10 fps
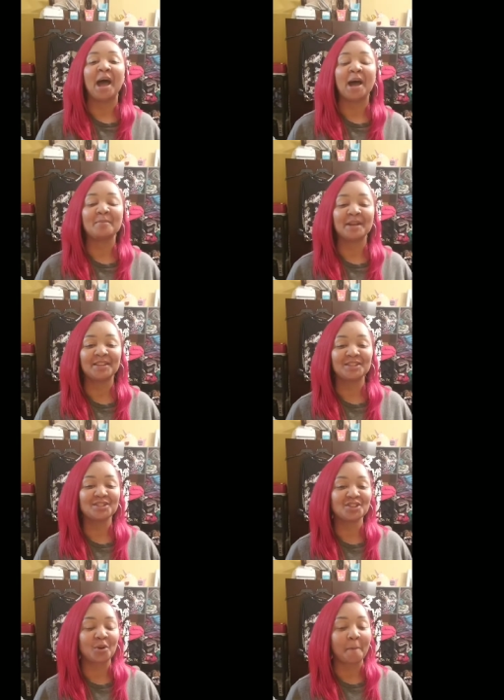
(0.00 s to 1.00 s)
I made this
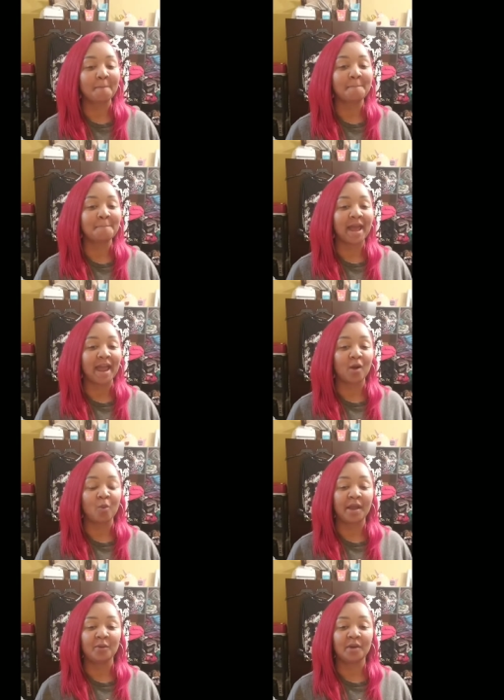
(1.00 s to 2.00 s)
shirt back
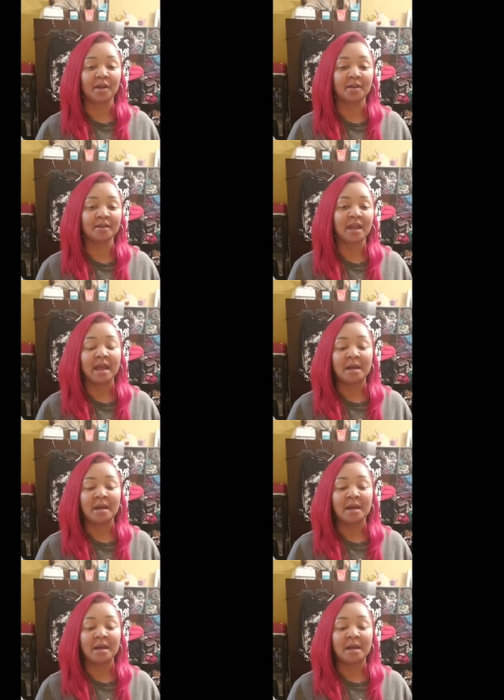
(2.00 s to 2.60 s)
way when